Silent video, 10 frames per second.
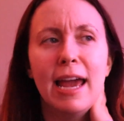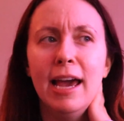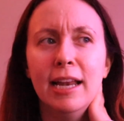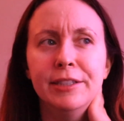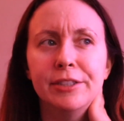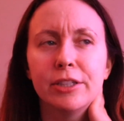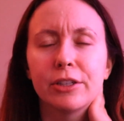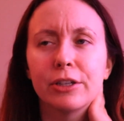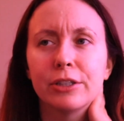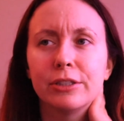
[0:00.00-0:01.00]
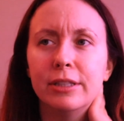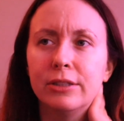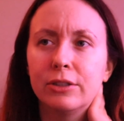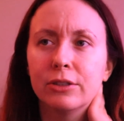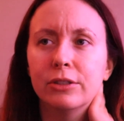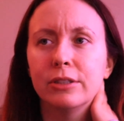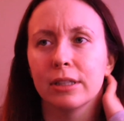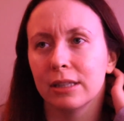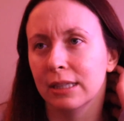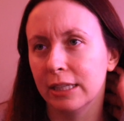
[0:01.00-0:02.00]
and her
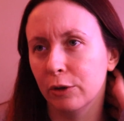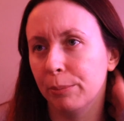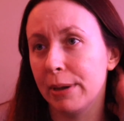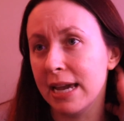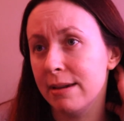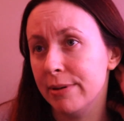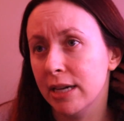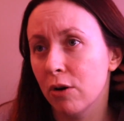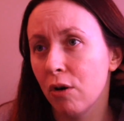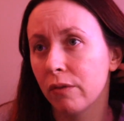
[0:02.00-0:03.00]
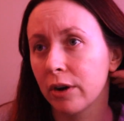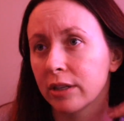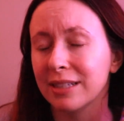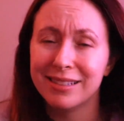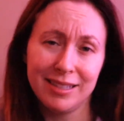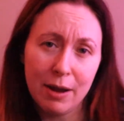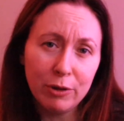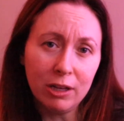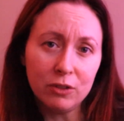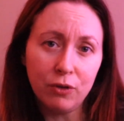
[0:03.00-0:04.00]
sister's little baby over to stay
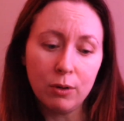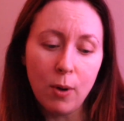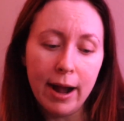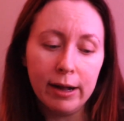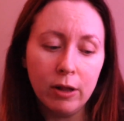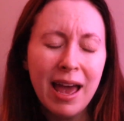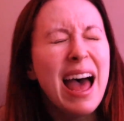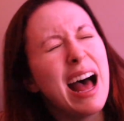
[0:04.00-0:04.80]
with us for a while.